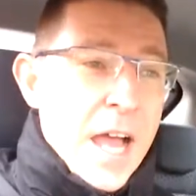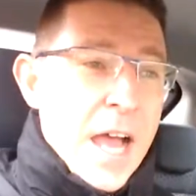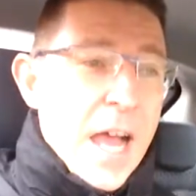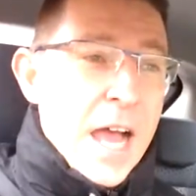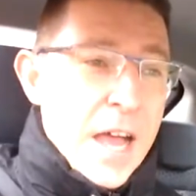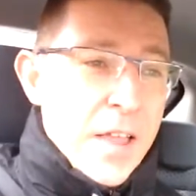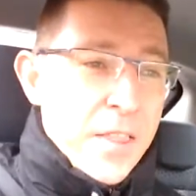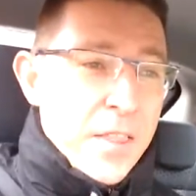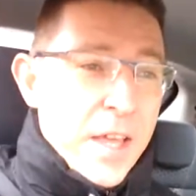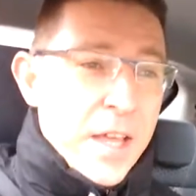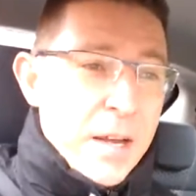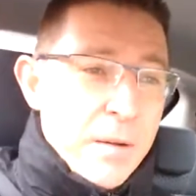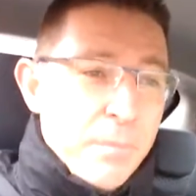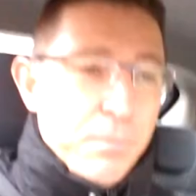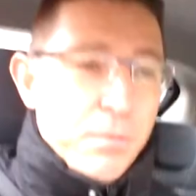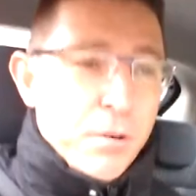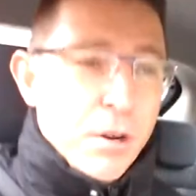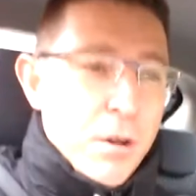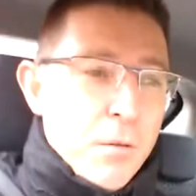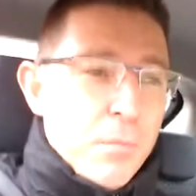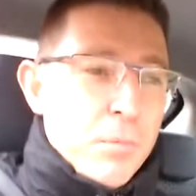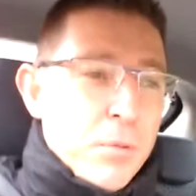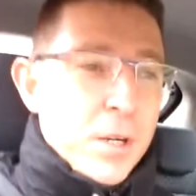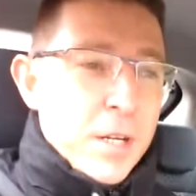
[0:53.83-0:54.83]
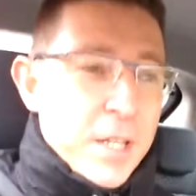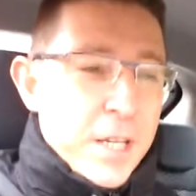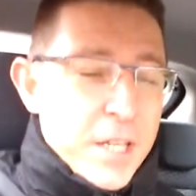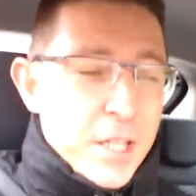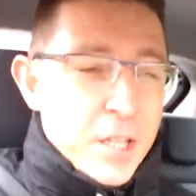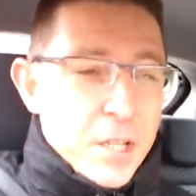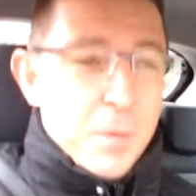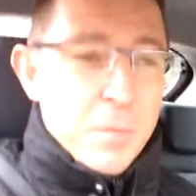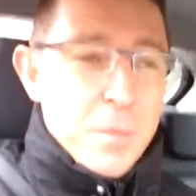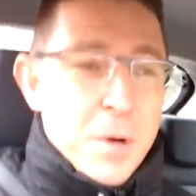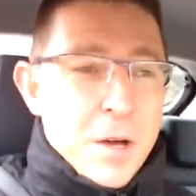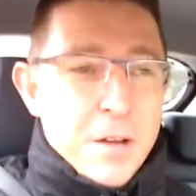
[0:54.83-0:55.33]
and then probably
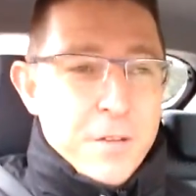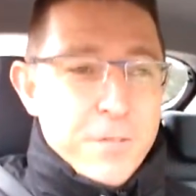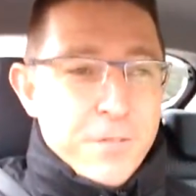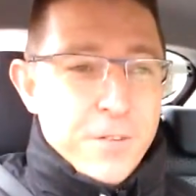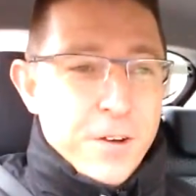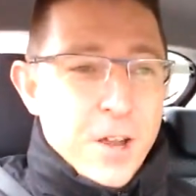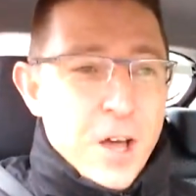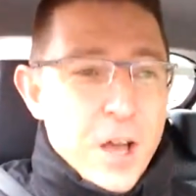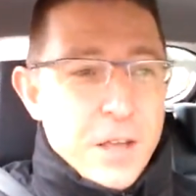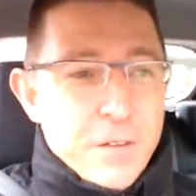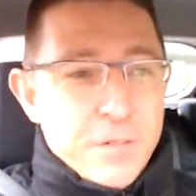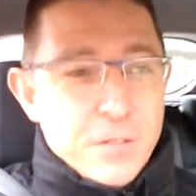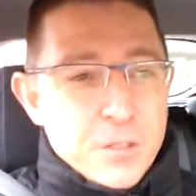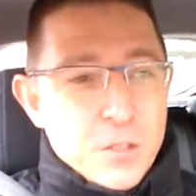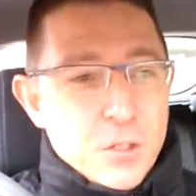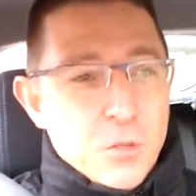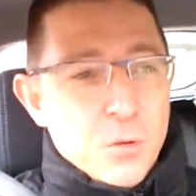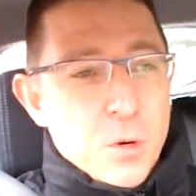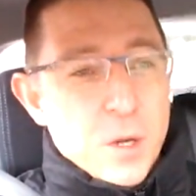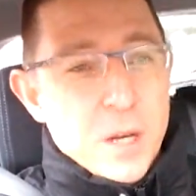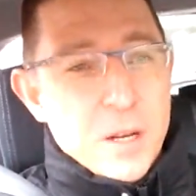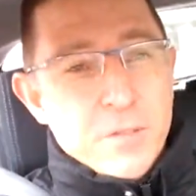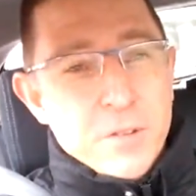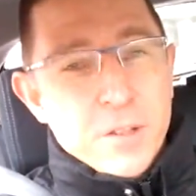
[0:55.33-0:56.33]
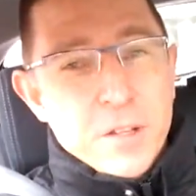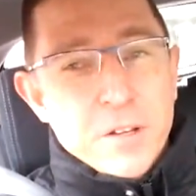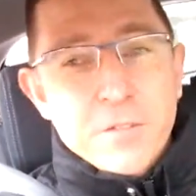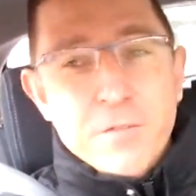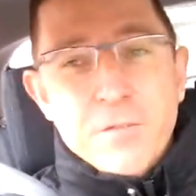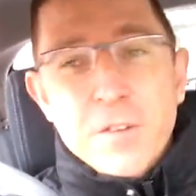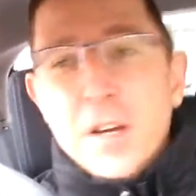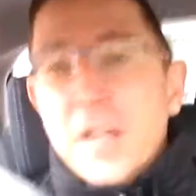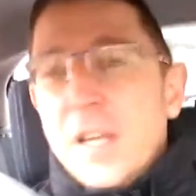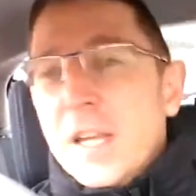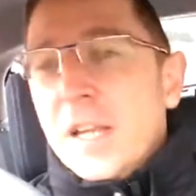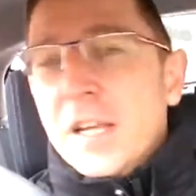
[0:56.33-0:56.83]
the McFlifes or whatever they're
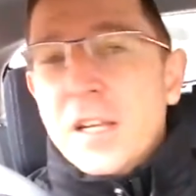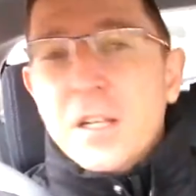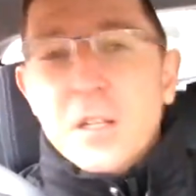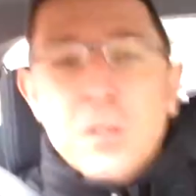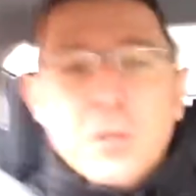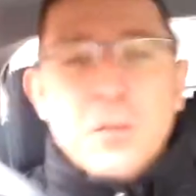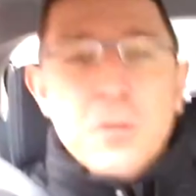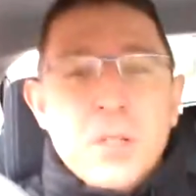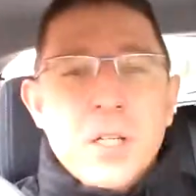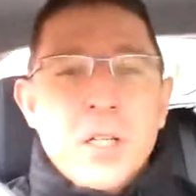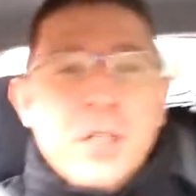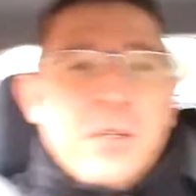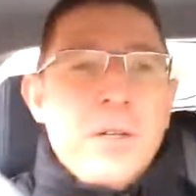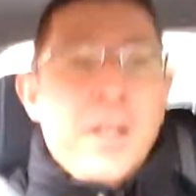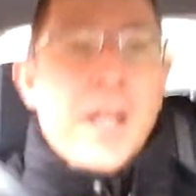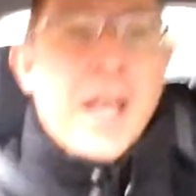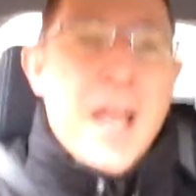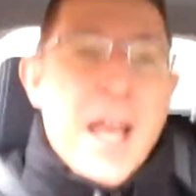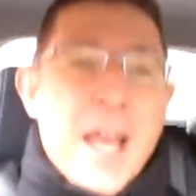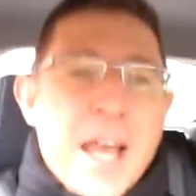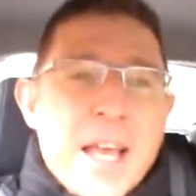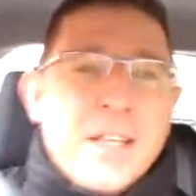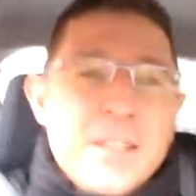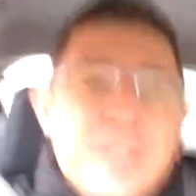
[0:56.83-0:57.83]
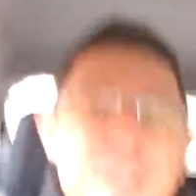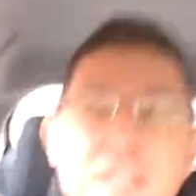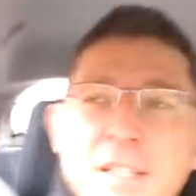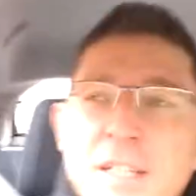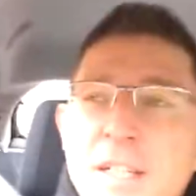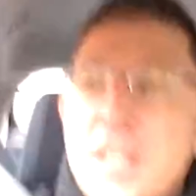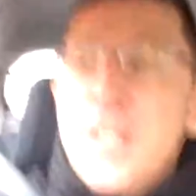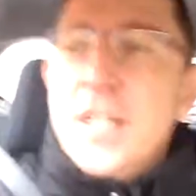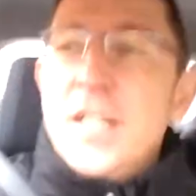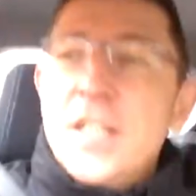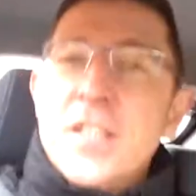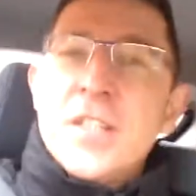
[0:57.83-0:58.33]
fucking called, who cares.
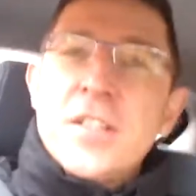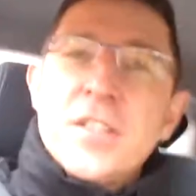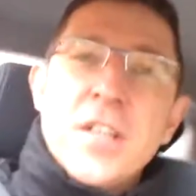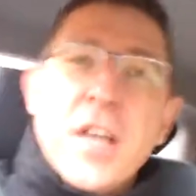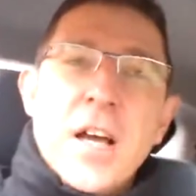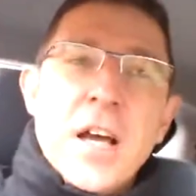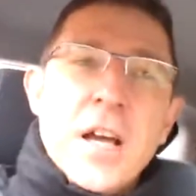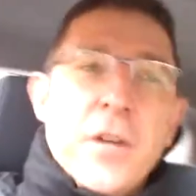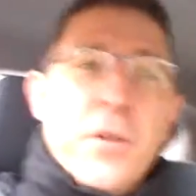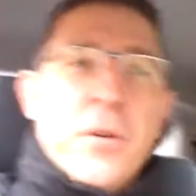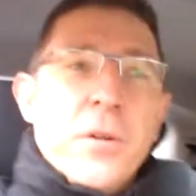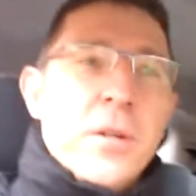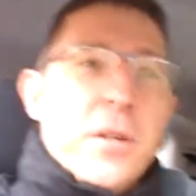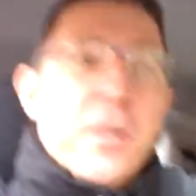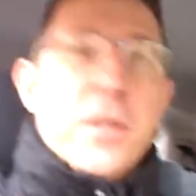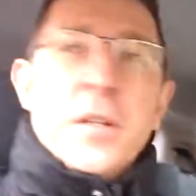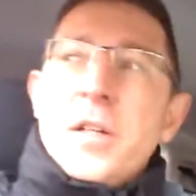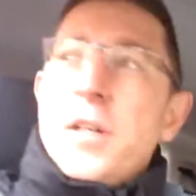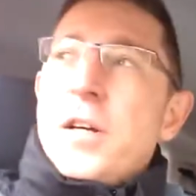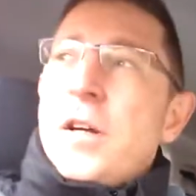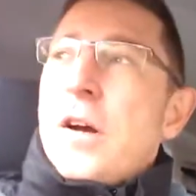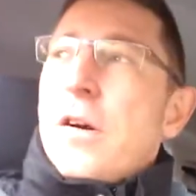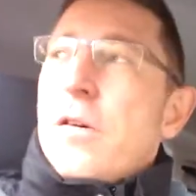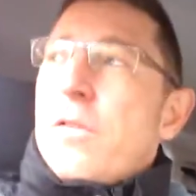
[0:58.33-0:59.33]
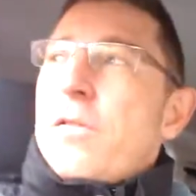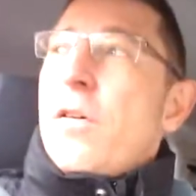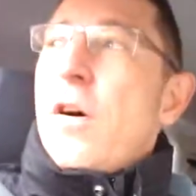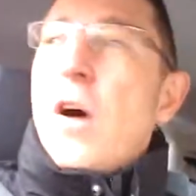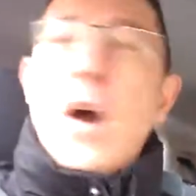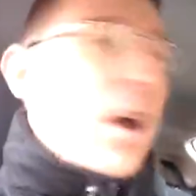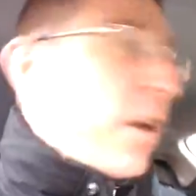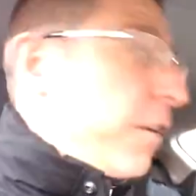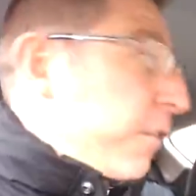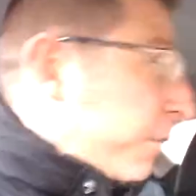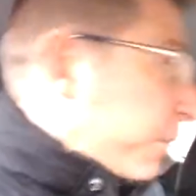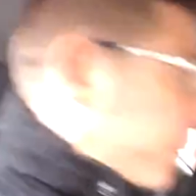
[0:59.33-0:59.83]
So
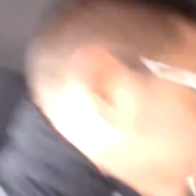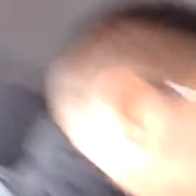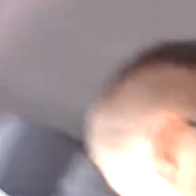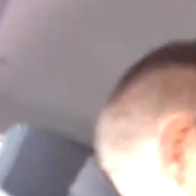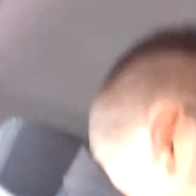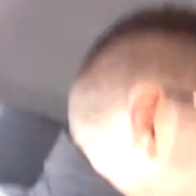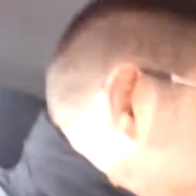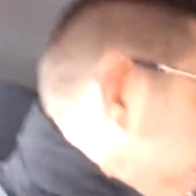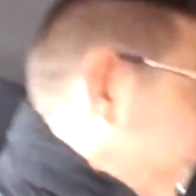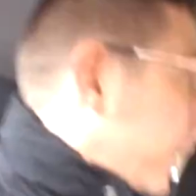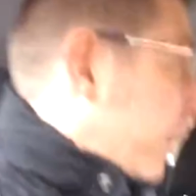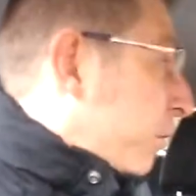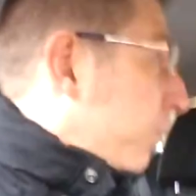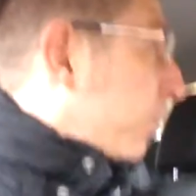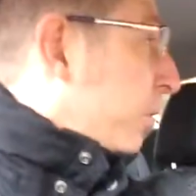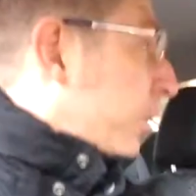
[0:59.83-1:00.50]
5-3